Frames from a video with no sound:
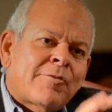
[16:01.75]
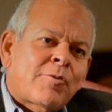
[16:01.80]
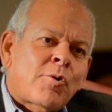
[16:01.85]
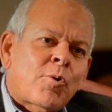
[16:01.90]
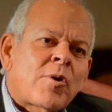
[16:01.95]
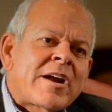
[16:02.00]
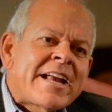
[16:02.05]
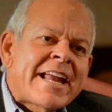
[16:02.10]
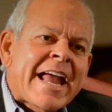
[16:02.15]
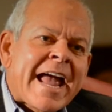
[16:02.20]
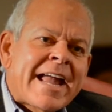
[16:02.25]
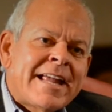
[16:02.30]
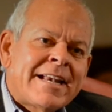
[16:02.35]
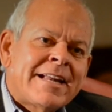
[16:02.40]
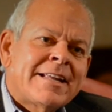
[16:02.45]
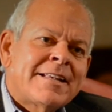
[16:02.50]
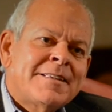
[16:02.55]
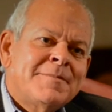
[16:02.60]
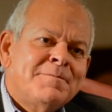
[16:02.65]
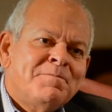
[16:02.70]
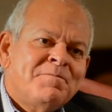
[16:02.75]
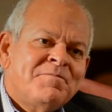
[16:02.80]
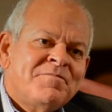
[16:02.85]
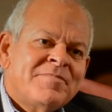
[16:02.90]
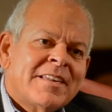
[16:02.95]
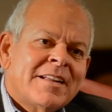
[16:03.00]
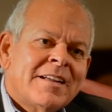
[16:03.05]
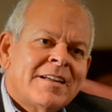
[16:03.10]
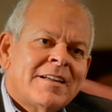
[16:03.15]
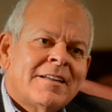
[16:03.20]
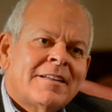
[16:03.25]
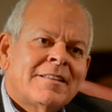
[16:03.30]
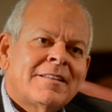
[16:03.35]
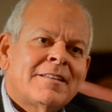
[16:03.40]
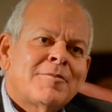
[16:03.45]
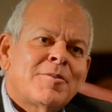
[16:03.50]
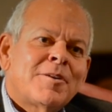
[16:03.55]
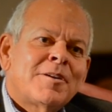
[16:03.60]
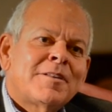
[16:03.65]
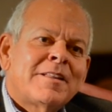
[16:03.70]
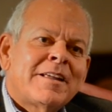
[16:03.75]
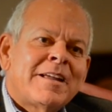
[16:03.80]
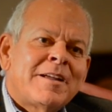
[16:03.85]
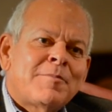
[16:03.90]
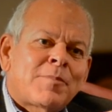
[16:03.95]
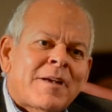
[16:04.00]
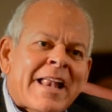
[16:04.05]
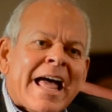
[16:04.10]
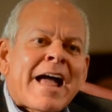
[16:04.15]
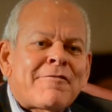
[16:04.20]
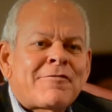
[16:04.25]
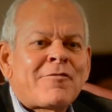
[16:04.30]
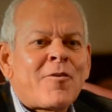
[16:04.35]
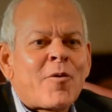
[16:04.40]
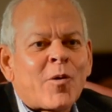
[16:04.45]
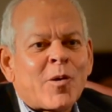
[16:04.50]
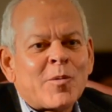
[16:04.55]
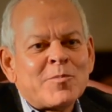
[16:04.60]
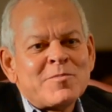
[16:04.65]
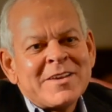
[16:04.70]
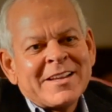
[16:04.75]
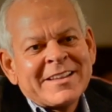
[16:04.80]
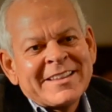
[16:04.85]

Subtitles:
created the platform